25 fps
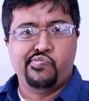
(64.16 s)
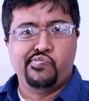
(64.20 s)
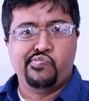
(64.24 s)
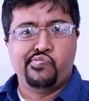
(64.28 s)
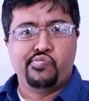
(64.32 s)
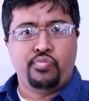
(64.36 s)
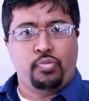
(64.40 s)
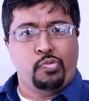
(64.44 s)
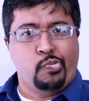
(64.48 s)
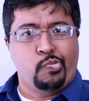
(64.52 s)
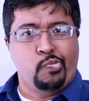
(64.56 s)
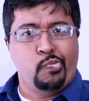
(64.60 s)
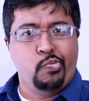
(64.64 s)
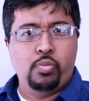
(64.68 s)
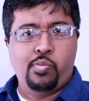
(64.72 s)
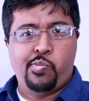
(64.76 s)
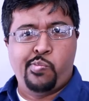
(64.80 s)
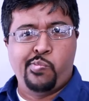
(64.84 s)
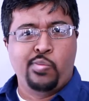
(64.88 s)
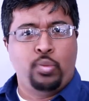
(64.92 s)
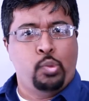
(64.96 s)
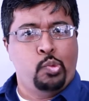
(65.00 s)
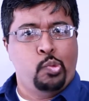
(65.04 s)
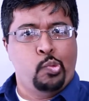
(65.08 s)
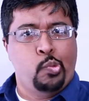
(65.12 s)
I
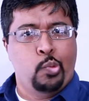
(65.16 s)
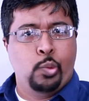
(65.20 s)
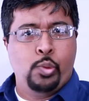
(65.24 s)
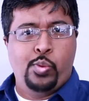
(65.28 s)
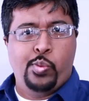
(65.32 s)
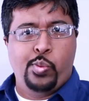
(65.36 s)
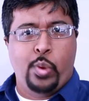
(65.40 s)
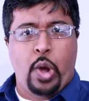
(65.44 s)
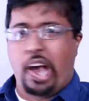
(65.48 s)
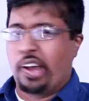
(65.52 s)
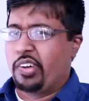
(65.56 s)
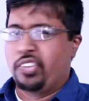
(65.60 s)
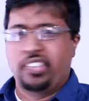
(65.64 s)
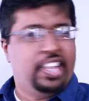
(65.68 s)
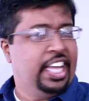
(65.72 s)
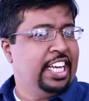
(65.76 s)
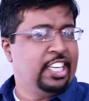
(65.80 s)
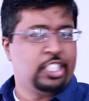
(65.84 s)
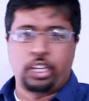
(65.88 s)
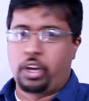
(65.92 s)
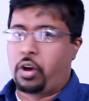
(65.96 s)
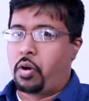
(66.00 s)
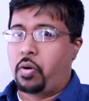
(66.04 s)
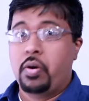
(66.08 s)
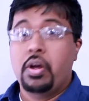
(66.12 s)
don't think
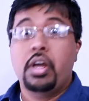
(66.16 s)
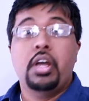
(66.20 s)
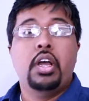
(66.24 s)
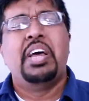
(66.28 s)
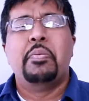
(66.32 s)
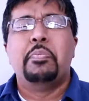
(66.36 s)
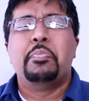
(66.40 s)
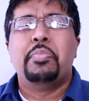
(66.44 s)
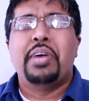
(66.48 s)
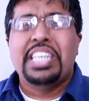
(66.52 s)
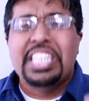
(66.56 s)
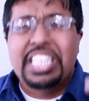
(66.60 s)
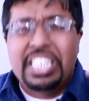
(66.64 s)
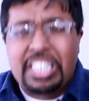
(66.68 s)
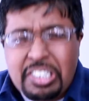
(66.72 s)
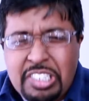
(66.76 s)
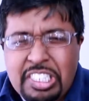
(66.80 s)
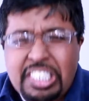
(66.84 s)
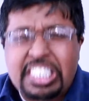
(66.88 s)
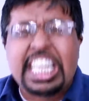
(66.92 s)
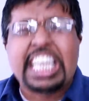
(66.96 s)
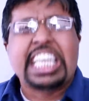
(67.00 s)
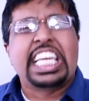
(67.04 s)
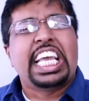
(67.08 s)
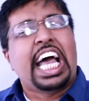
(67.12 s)
so. But you need to
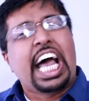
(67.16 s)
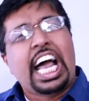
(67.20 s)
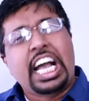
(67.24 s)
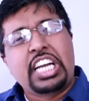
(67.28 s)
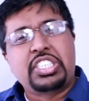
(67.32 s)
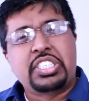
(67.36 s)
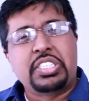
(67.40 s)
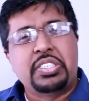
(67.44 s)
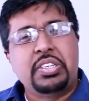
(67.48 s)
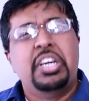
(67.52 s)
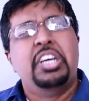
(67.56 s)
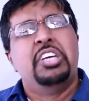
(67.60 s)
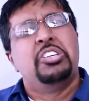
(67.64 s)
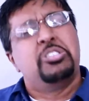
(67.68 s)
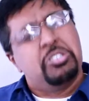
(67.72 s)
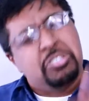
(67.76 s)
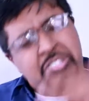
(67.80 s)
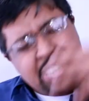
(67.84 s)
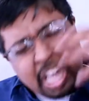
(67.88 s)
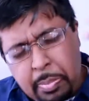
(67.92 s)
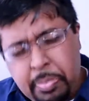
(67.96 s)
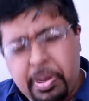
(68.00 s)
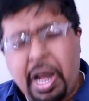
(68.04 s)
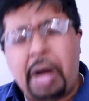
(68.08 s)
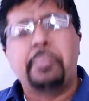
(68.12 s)
take action. So
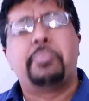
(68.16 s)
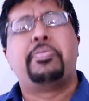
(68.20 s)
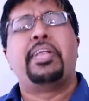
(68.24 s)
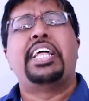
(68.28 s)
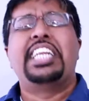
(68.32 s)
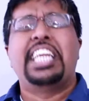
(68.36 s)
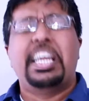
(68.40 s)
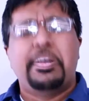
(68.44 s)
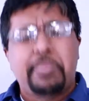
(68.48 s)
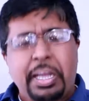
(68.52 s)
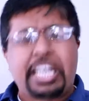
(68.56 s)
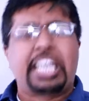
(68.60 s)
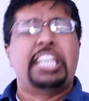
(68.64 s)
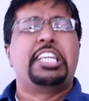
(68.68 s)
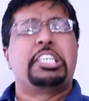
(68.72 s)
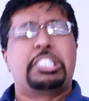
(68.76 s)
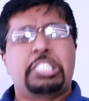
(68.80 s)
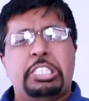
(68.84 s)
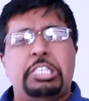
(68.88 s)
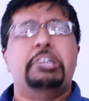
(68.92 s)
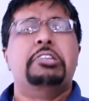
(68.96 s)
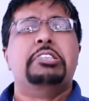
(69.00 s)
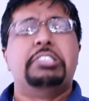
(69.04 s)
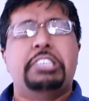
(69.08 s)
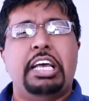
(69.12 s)
stop complaining and making
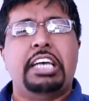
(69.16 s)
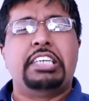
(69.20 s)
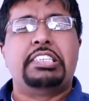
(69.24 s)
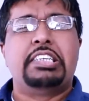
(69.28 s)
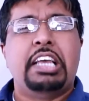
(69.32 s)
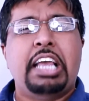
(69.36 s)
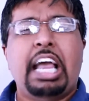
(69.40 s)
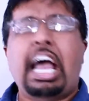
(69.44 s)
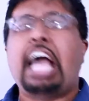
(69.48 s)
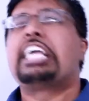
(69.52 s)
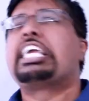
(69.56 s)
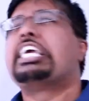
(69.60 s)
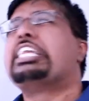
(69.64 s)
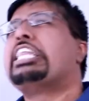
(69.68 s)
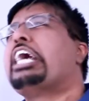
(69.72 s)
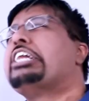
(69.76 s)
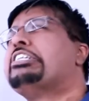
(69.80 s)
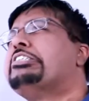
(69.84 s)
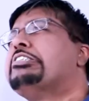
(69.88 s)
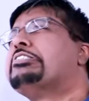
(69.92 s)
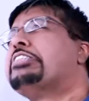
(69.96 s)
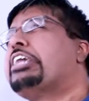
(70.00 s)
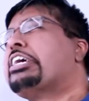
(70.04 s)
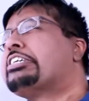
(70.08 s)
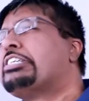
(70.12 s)
excuses. I cannot
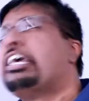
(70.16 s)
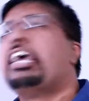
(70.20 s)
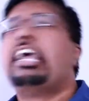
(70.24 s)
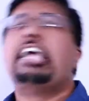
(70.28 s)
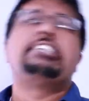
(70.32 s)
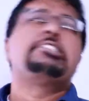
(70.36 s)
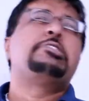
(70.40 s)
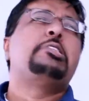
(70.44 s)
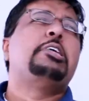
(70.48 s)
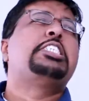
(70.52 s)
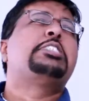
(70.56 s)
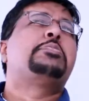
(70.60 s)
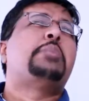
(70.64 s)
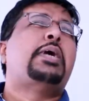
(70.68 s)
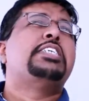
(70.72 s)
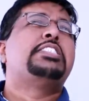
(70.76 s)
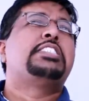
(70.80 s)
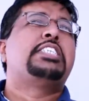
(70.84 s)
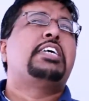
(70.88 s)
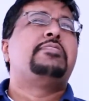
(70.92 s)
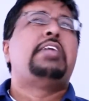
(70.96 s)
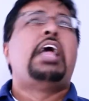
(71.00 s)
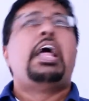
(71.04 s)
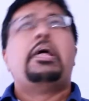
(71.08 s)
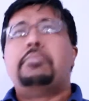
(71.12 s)
do this, it's too
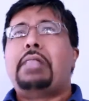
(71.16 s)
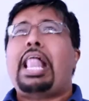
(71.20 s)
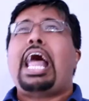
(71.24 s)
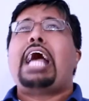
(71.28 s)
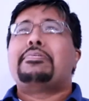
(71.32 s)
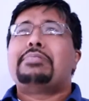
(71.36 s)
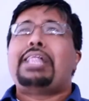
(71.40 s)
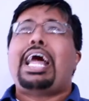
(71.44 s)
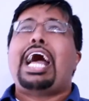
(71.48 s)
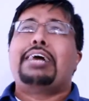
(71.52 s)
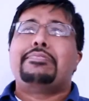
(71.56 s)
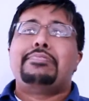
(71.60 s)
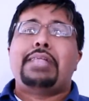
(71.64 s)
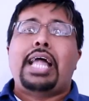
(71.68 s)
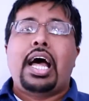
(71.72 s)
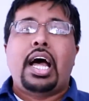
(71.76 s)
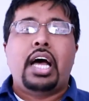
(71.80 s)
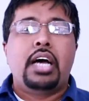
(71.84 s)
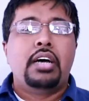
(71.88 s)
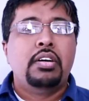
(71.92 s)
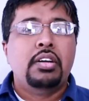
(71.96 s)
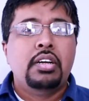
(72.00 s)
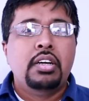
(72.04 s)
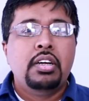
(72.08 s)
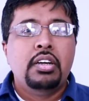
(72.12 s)
expensive, blah, blah, blah.
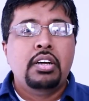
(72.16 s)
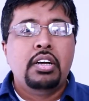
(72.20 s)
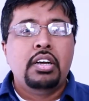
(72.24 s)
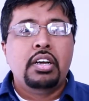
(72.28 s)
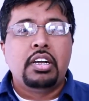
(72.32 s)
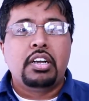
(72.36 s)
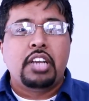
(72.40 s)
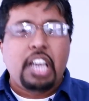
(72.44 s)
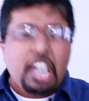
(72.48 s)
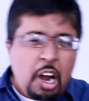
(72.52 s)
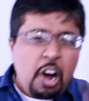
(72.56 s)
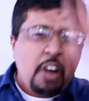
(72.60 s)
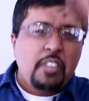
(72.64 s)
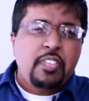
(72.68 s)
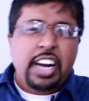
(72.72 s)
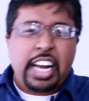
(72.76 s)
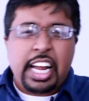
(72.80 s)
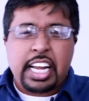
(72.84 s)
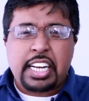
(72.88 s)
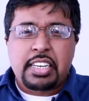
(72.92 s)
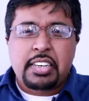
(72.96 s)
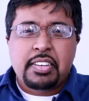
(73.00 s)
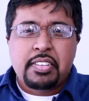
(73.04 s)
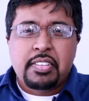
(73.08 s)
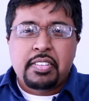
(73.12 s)
Get over
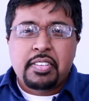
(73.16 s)
it.